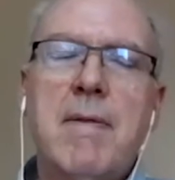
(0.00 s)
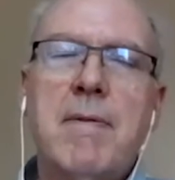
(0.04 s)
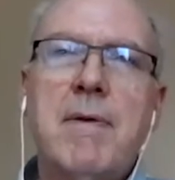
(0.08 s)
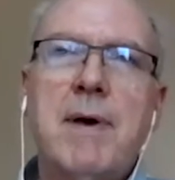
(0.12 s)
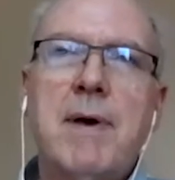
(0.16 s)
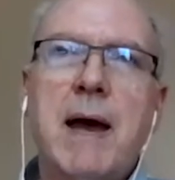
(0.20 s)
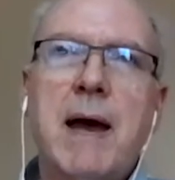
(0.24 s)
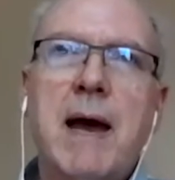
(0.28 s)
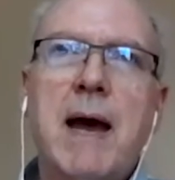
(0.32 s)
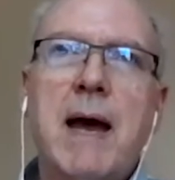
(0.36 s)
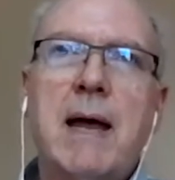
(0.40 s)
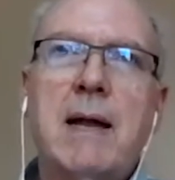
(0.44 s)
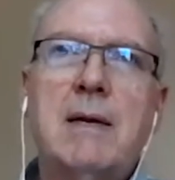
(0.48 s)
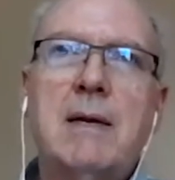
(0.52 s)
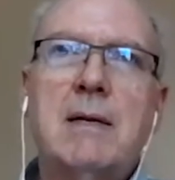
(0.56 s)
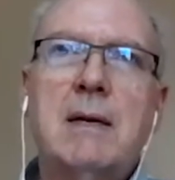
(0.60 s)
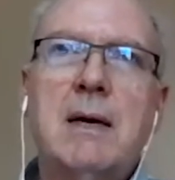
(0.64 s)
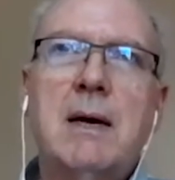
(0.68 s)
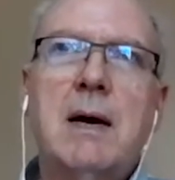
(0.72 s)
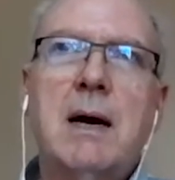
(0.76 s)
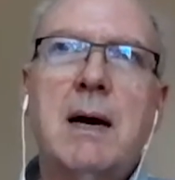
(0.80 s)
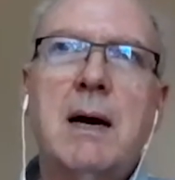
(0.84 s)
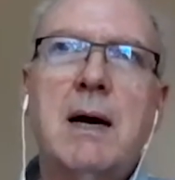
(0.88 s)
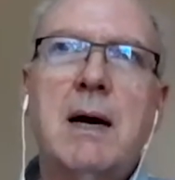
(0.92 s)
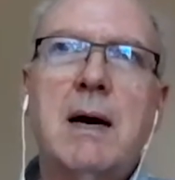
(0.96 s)
that
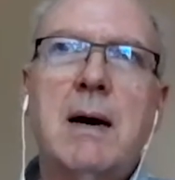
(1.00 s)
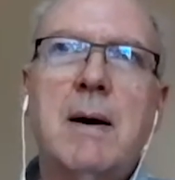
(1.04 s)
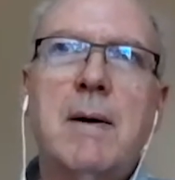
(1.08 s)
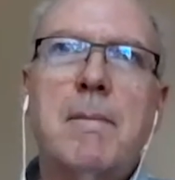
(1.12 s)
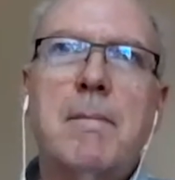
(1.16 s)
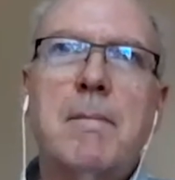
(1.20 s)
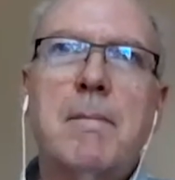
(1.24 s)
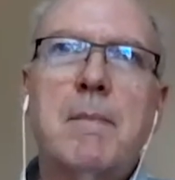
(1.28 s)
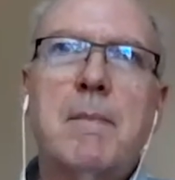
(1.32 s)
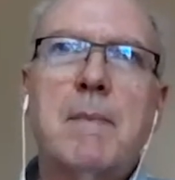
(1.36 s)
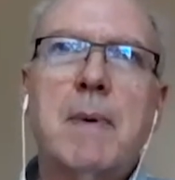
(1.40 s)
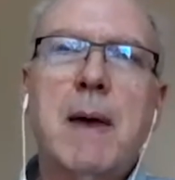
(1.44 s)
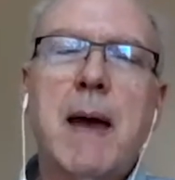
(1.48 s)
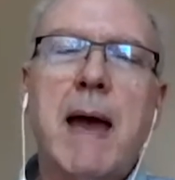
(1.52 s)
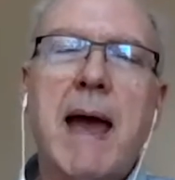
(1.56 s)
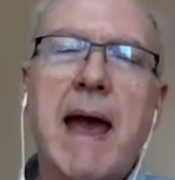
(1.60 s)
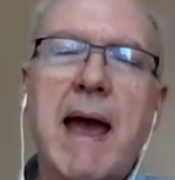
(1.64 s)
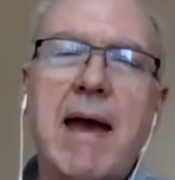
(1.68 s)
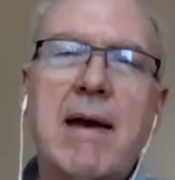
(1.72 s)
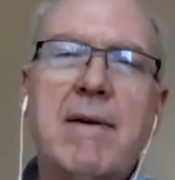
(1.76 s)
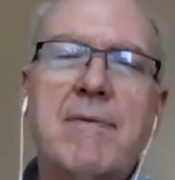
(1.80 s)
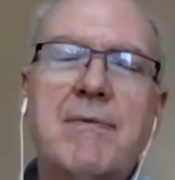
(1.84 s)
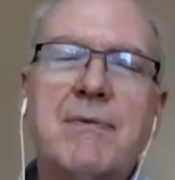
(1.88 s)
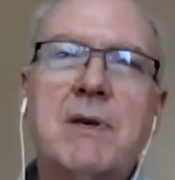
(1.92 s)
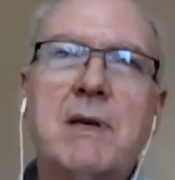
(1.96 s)

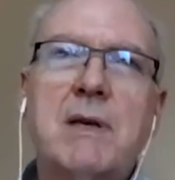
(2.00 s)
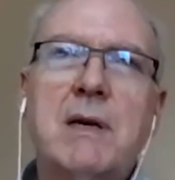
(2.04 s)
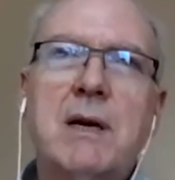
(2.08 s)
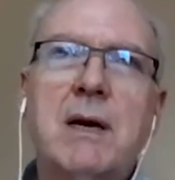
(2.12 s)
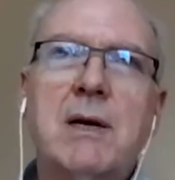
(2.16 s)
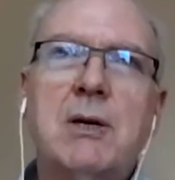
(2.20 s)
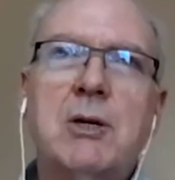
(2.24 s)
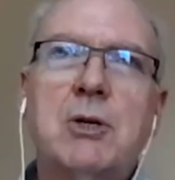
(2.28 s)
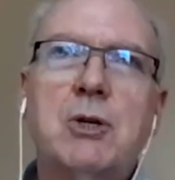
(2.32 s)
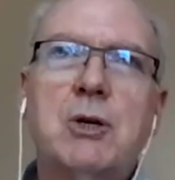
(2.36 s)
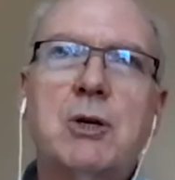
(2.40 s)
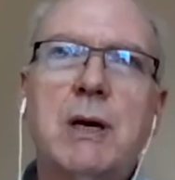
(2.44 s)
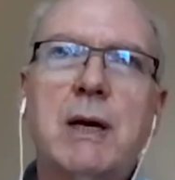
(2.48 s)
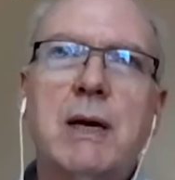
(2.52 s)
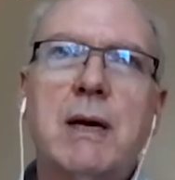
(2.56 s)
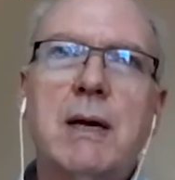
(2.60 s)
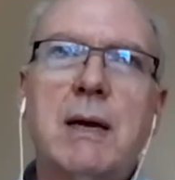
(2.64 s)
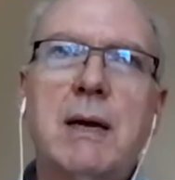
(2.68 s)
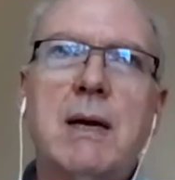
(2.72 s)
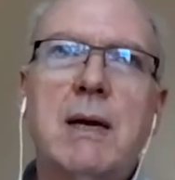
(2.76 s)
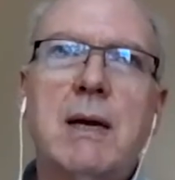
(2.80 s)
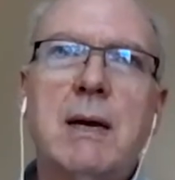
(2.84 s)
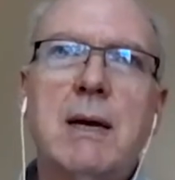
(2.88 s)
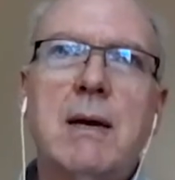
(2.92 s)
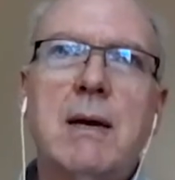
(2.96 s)
half the country